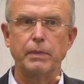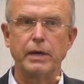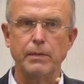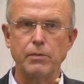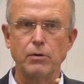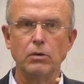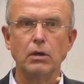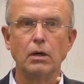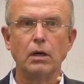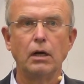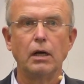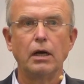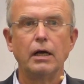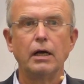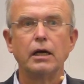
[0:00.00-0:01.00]
paper,
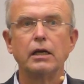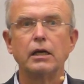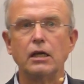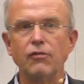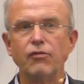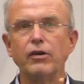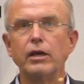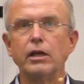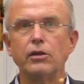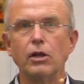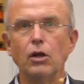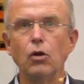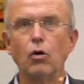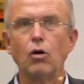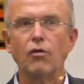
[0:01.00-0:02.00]
giving it the
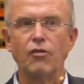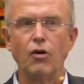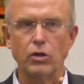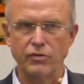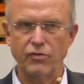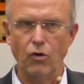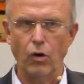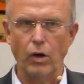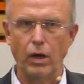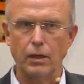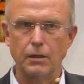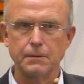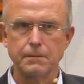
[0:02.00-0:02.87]
look of hot foil.